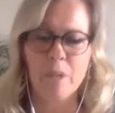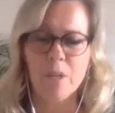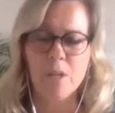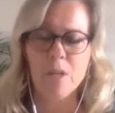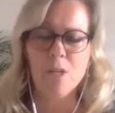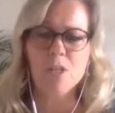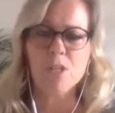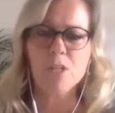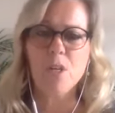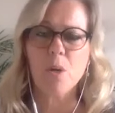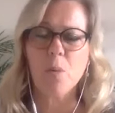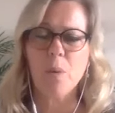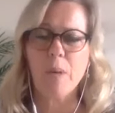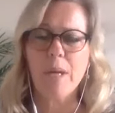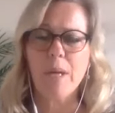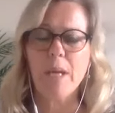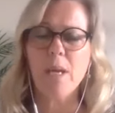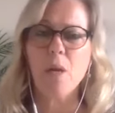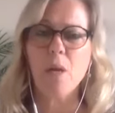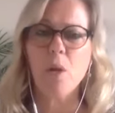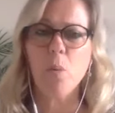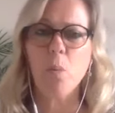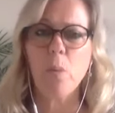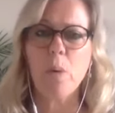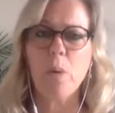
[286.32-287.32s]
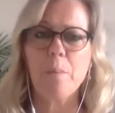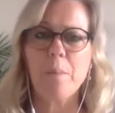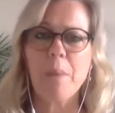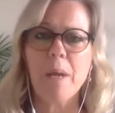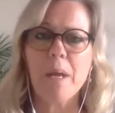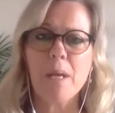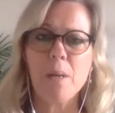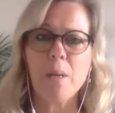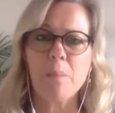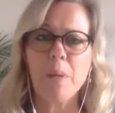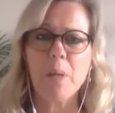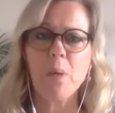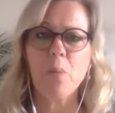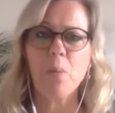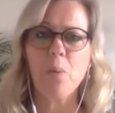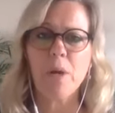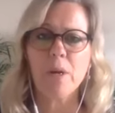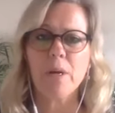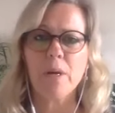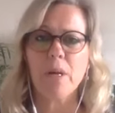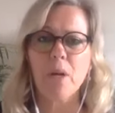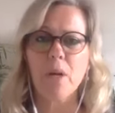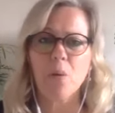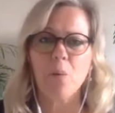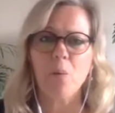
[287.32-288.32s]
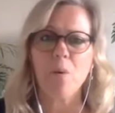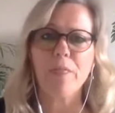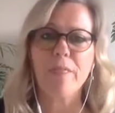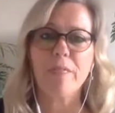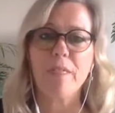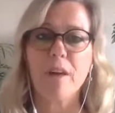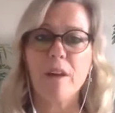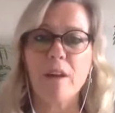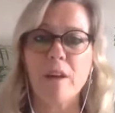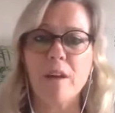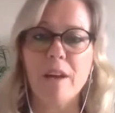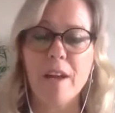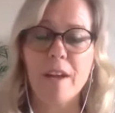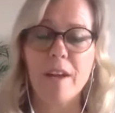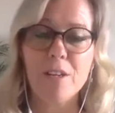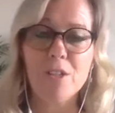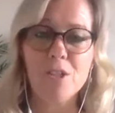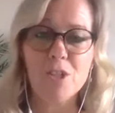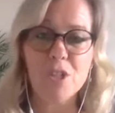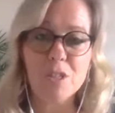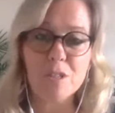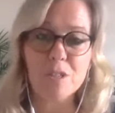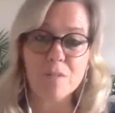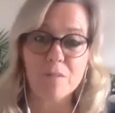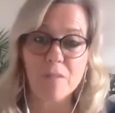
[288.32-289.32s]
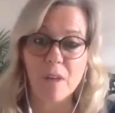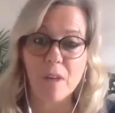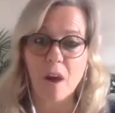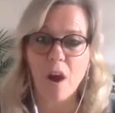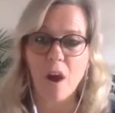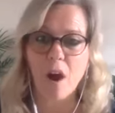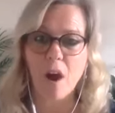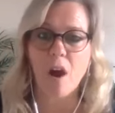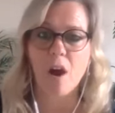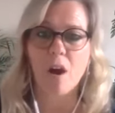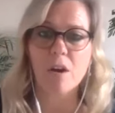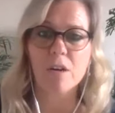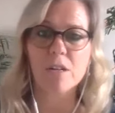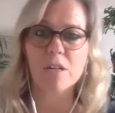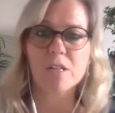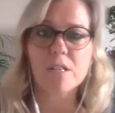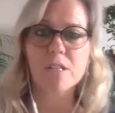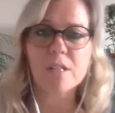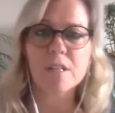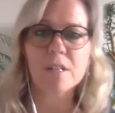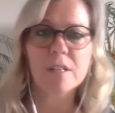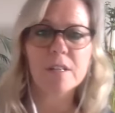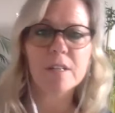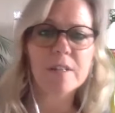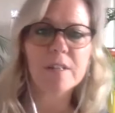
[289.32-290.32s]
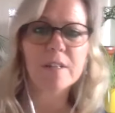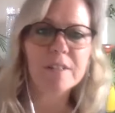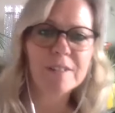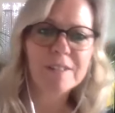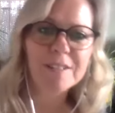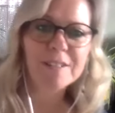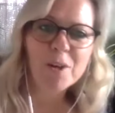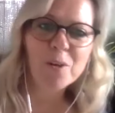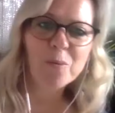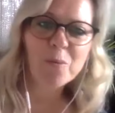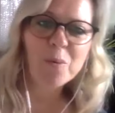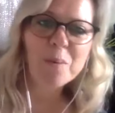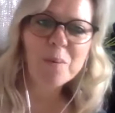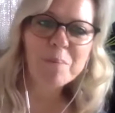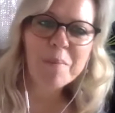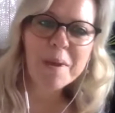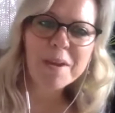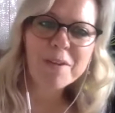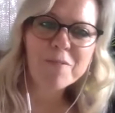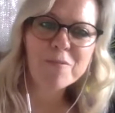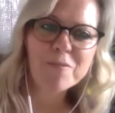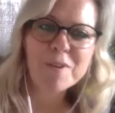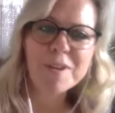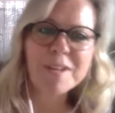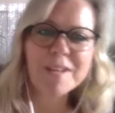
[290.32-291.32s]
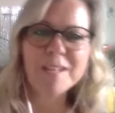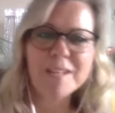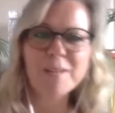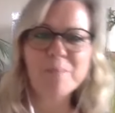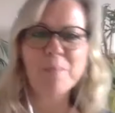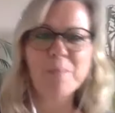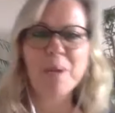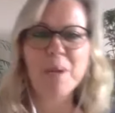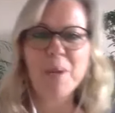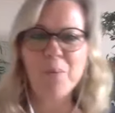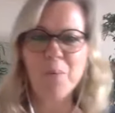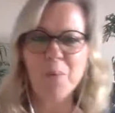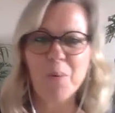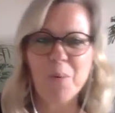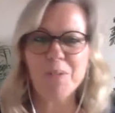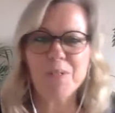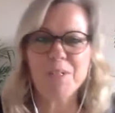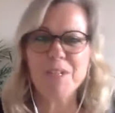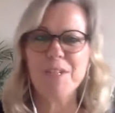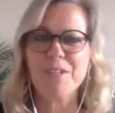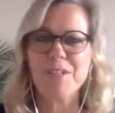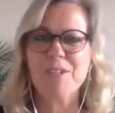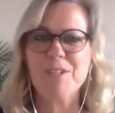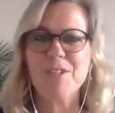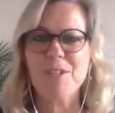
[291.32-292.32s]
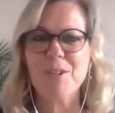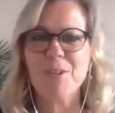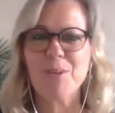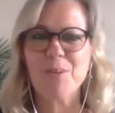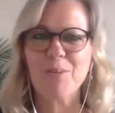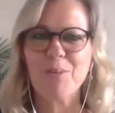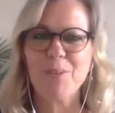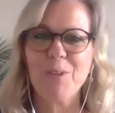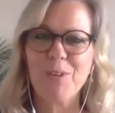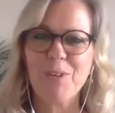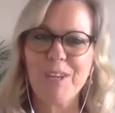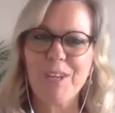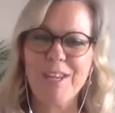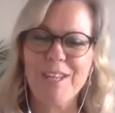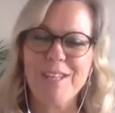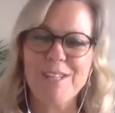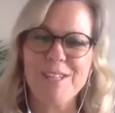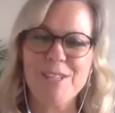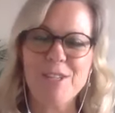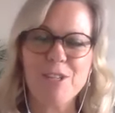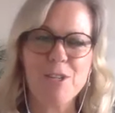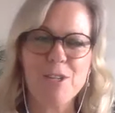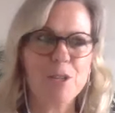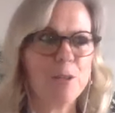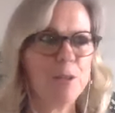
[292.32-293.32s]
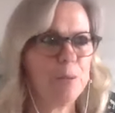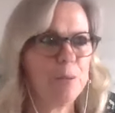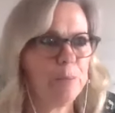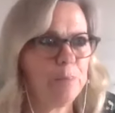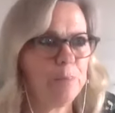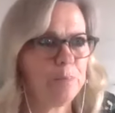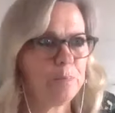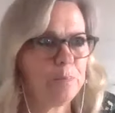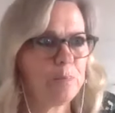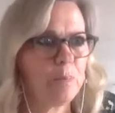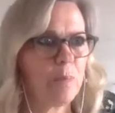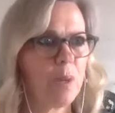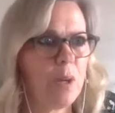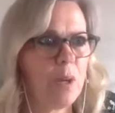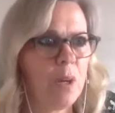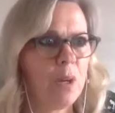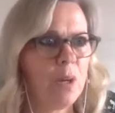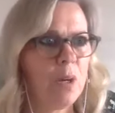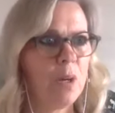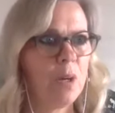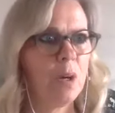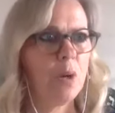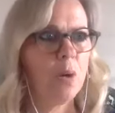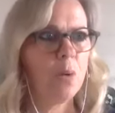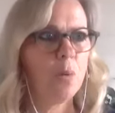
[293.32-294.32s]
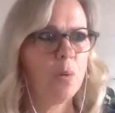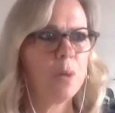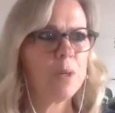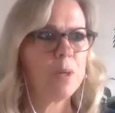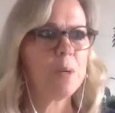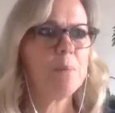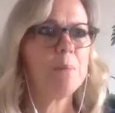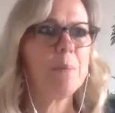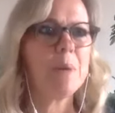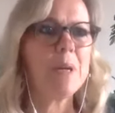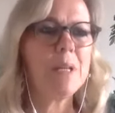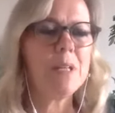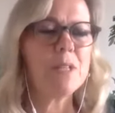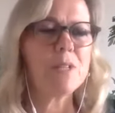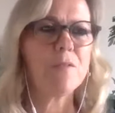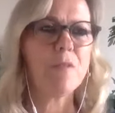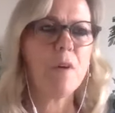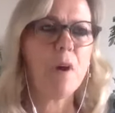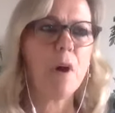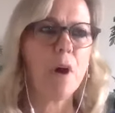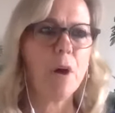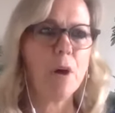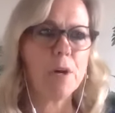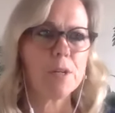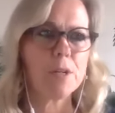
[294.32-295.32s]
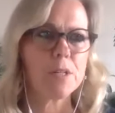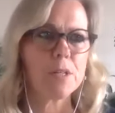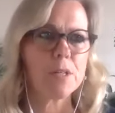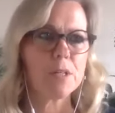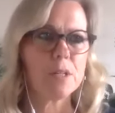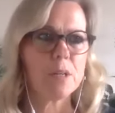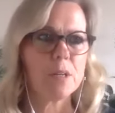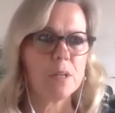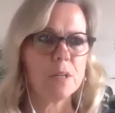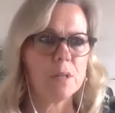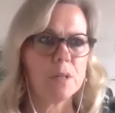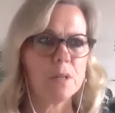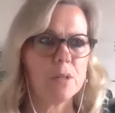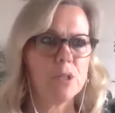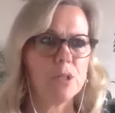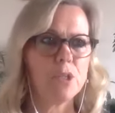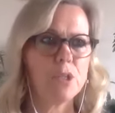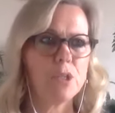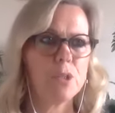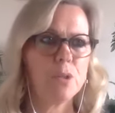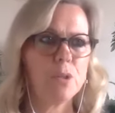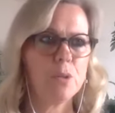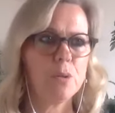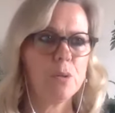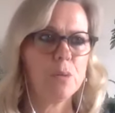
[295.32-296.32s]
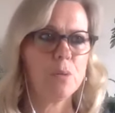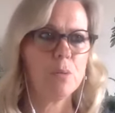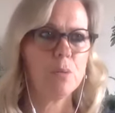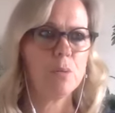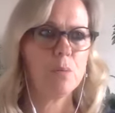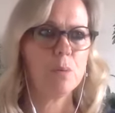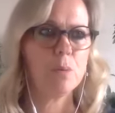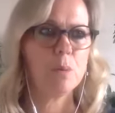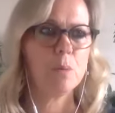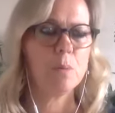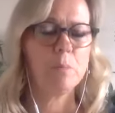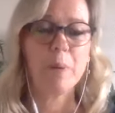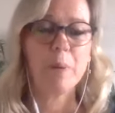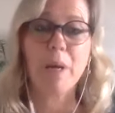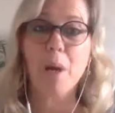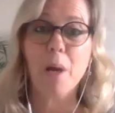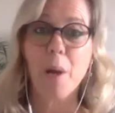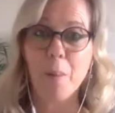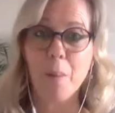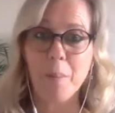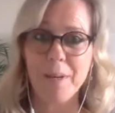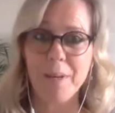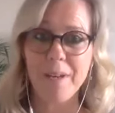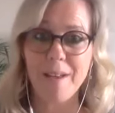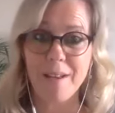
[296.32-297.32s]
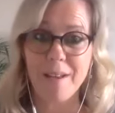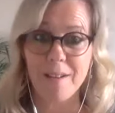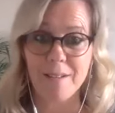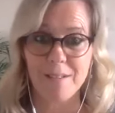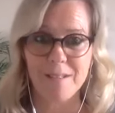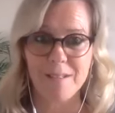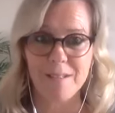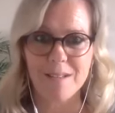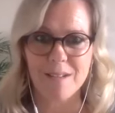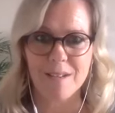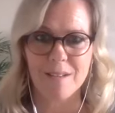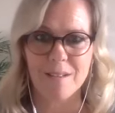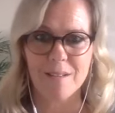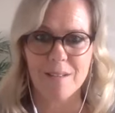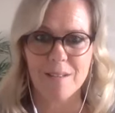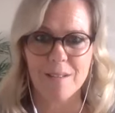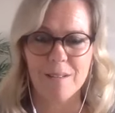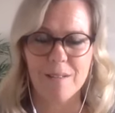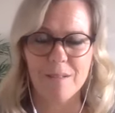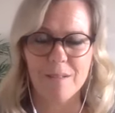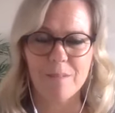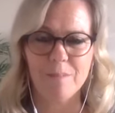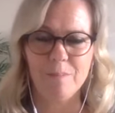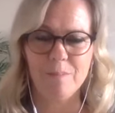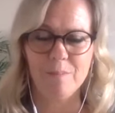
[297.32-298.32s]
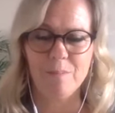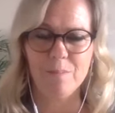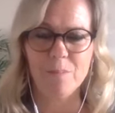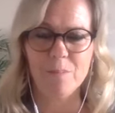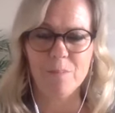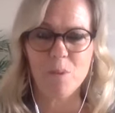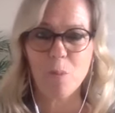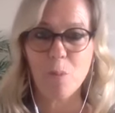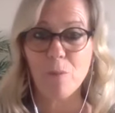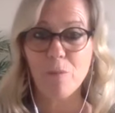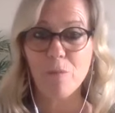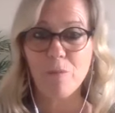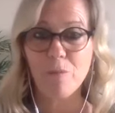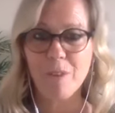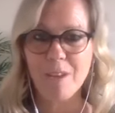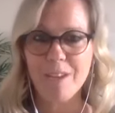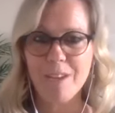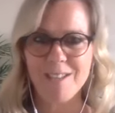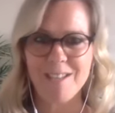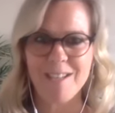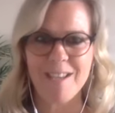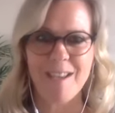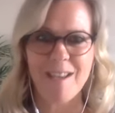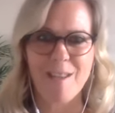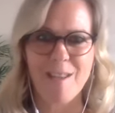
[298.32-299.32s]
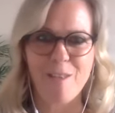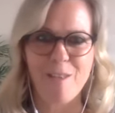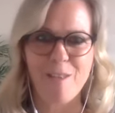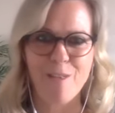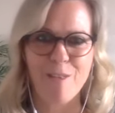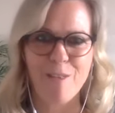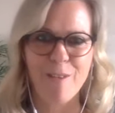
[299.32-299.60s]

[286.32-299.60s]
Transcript: So here we may be working with the energies of the heart. We may really be wanting to look into what it means for us to become an elder. Do we fear death?